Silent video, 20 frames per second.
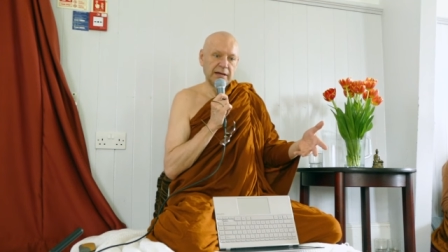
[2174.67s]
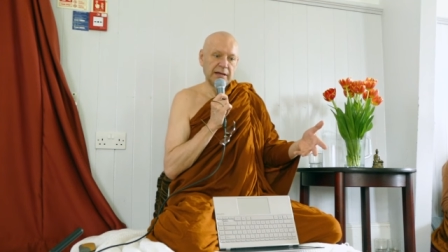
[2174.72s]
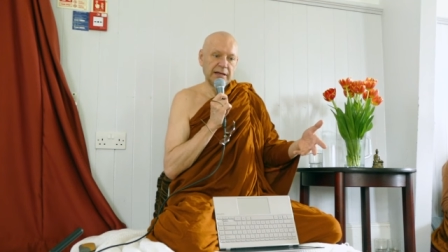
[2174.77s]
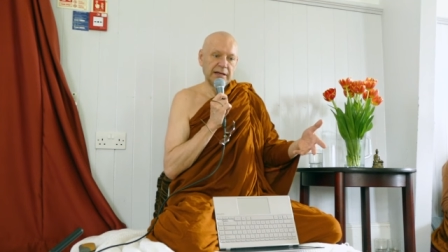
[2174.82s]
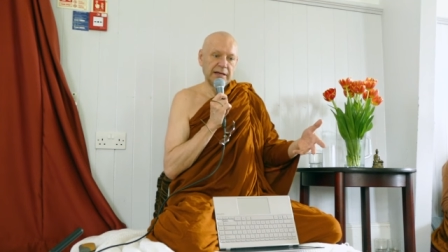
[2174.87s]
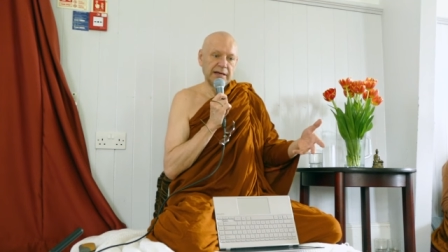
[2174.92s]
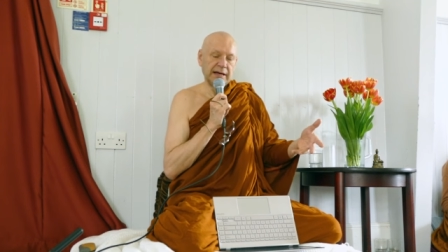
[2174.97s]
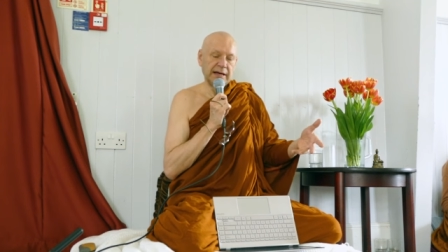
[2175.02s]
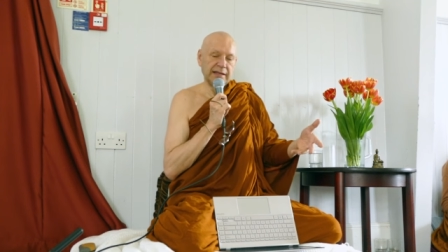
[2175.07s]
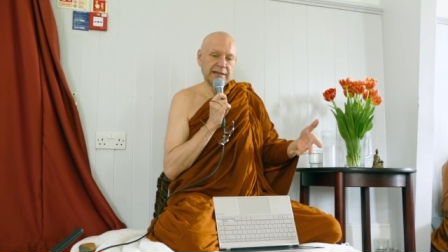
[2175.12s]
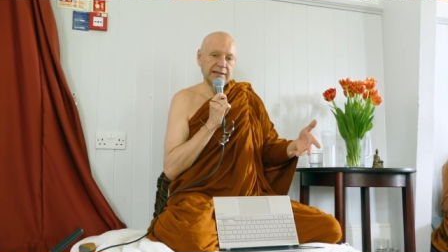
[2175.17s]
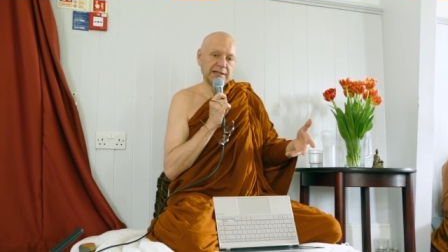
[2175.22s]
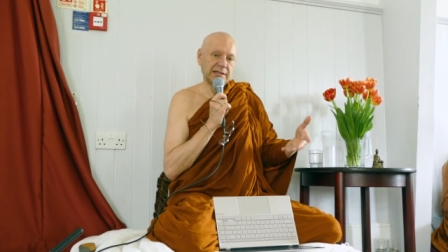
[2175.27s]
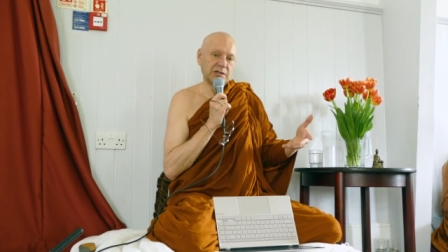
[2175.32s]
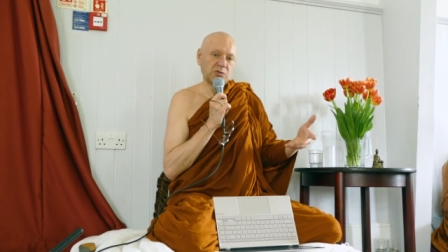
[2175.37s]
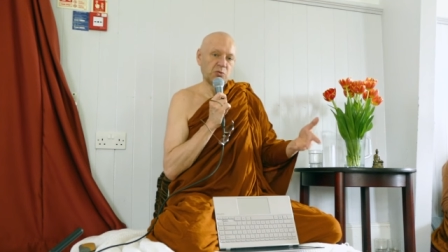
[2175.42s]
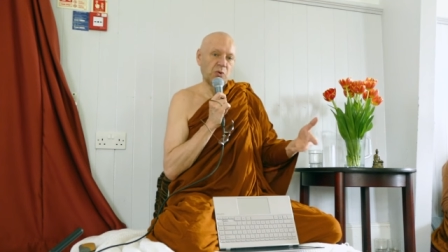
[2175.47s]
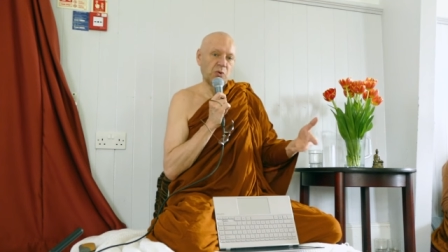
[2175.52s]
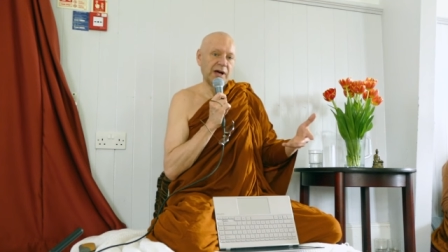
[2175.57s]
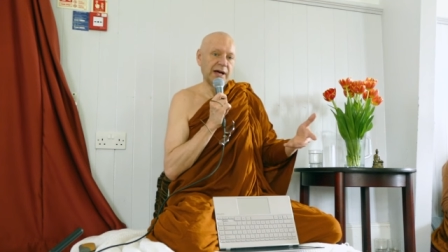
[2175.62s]
Yeah? And this
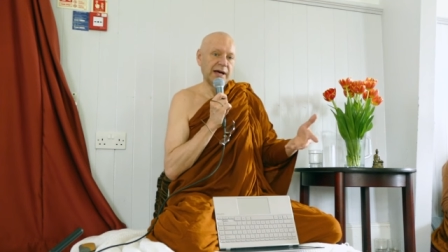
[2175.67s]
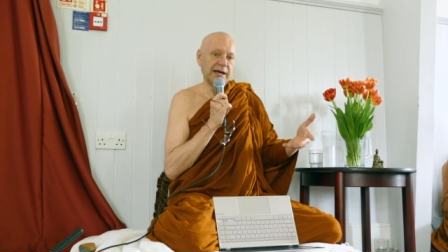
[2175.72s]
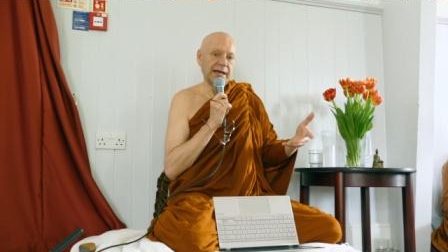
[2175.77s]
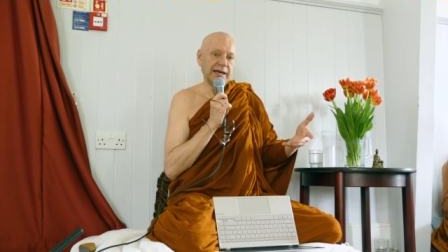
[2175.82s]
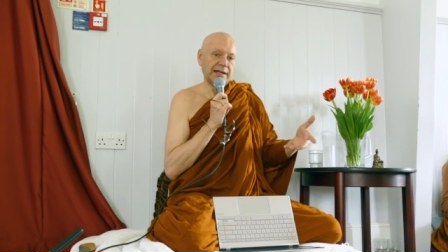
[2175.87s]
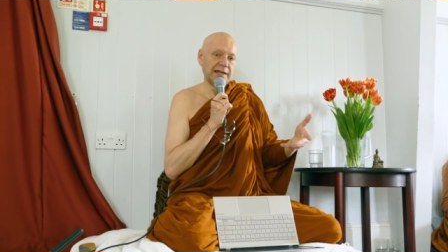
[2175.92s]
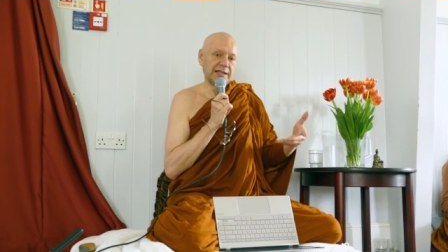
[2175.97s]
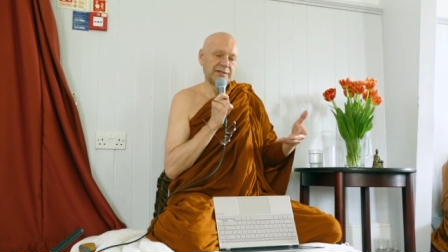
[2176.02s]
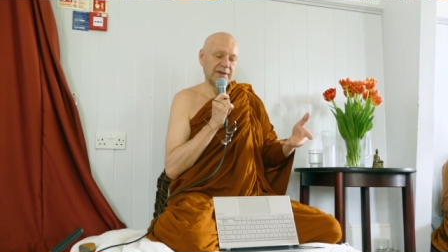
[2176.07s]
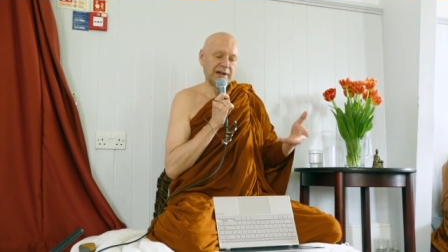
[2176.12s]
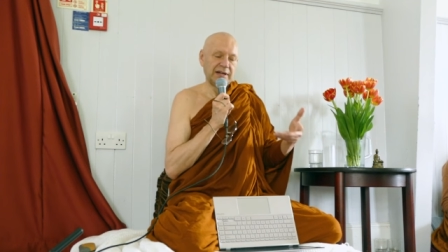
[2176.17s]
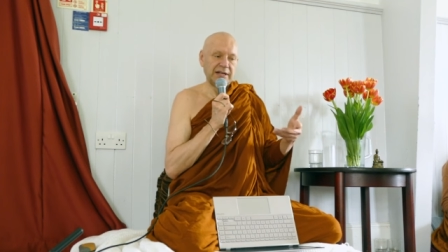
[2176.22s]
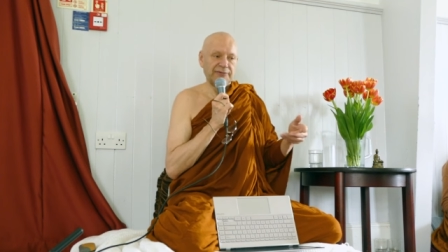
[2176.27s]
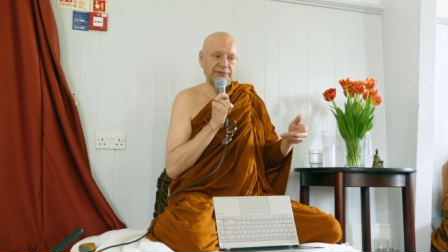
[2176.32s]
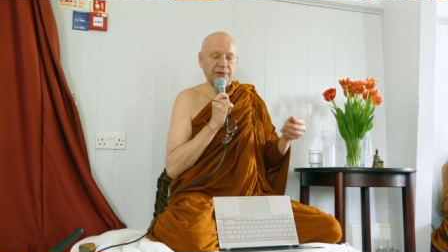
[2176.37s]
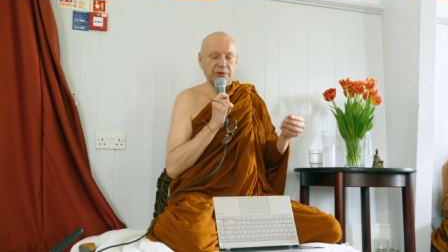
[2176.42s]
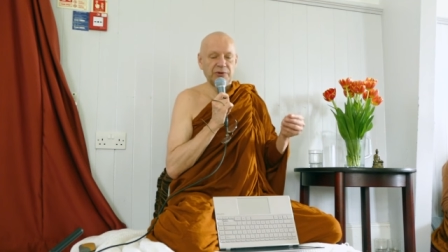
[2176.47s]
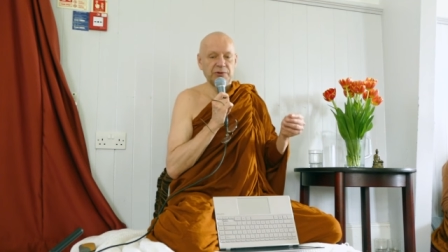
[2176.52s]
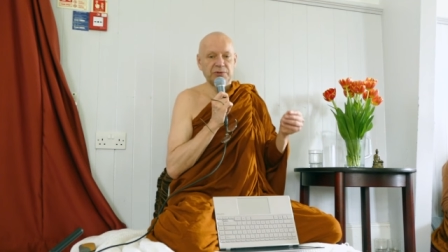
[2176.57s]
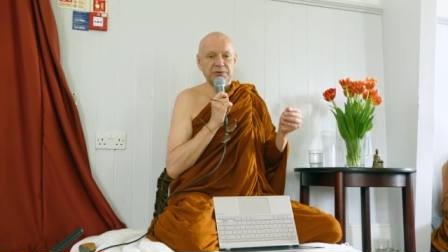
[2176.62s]
is why it is very
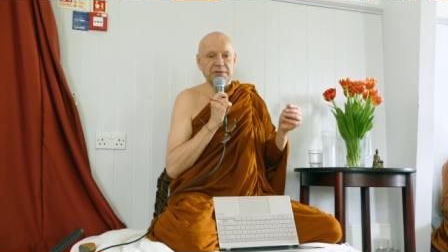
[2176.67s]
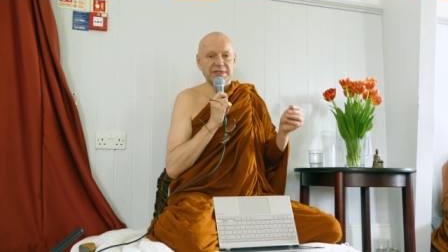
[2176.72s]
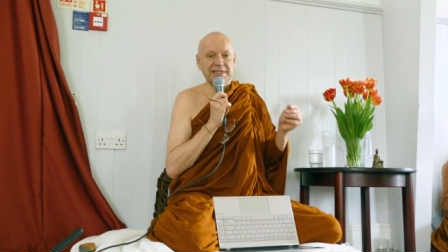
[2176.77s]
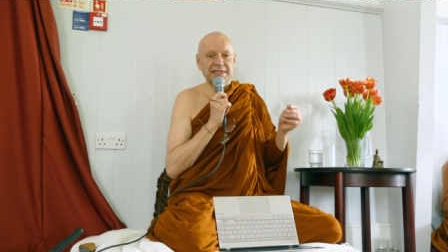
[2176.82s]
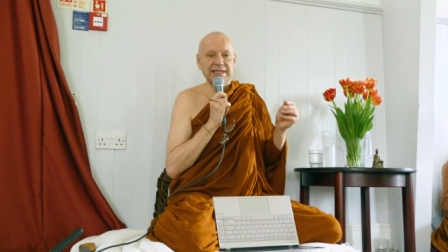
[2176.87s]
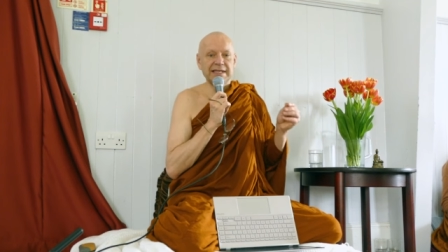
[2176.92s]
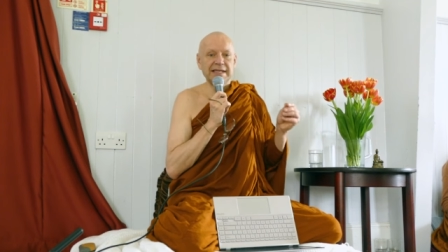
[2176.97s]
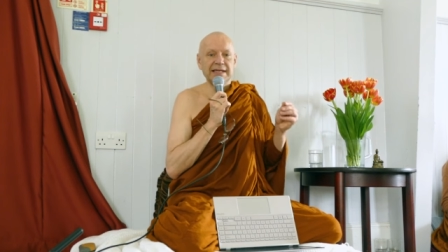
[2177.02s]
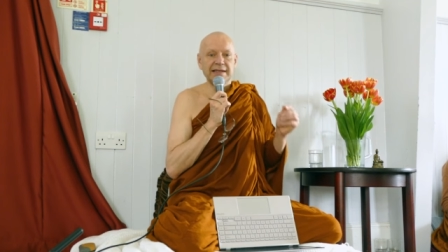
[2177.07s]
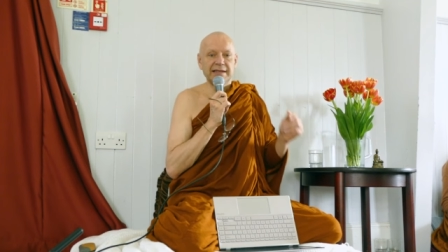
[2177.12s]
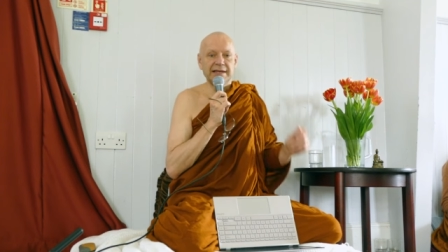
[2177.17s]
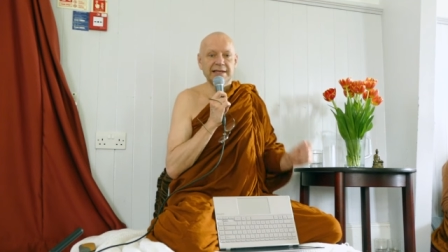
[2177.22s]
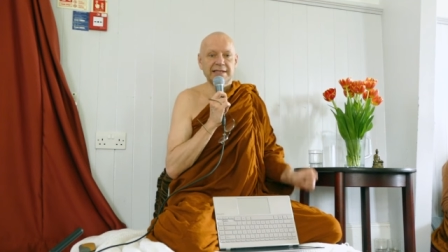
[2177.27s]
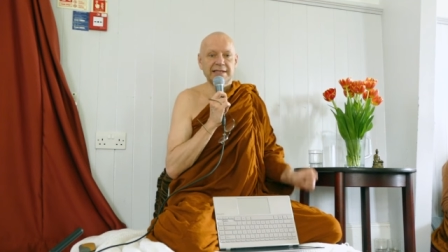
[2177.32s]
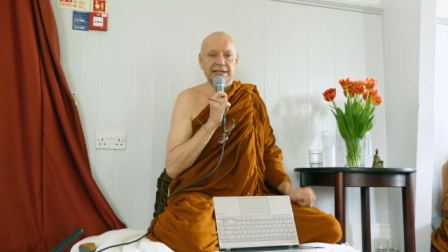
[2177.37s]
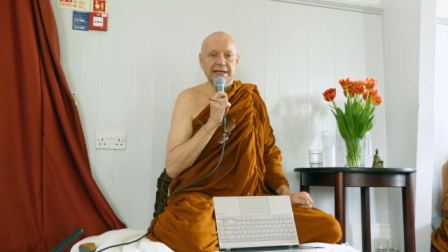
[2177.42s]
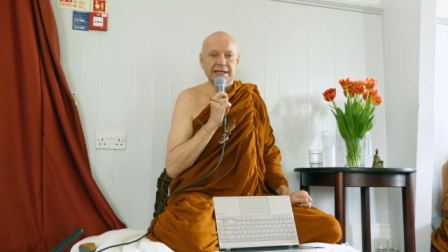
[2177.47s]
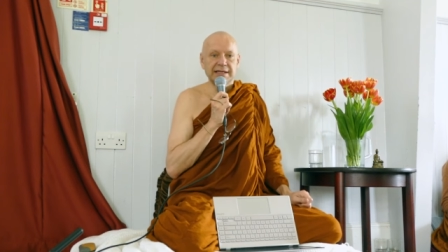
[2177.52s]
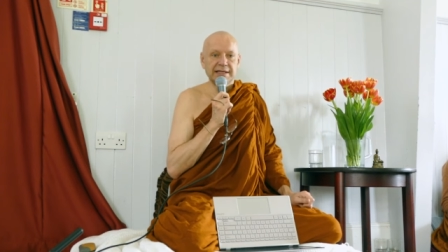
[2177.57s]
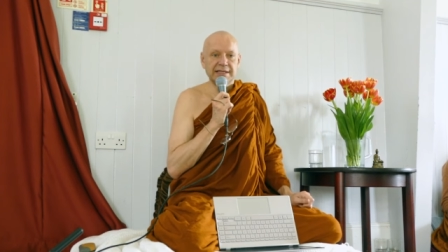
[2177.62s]
difficult to see these
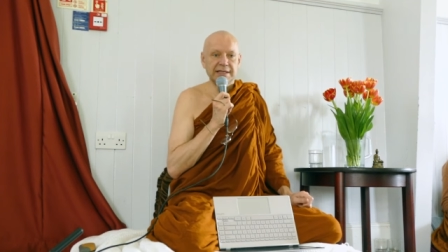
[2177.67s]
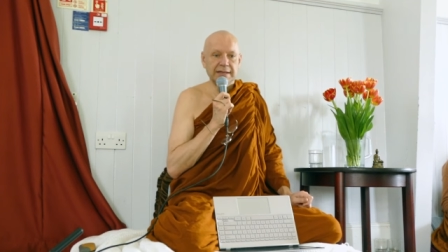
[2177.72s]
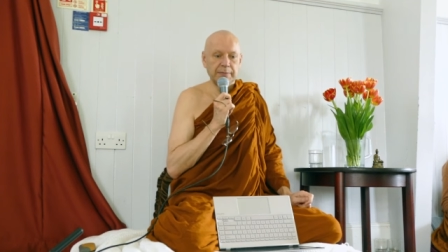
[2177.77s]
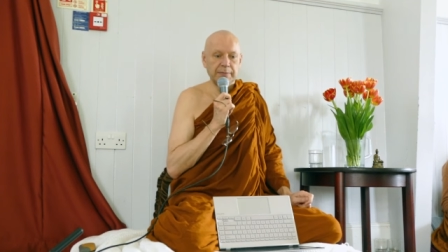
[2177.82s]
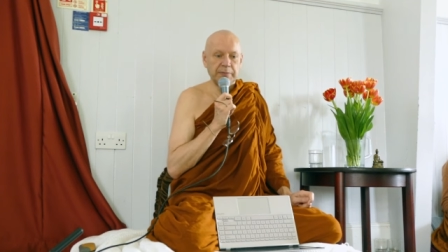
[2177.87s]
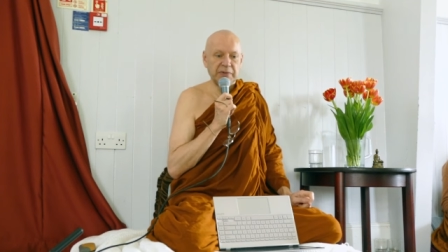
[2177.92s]
things uh,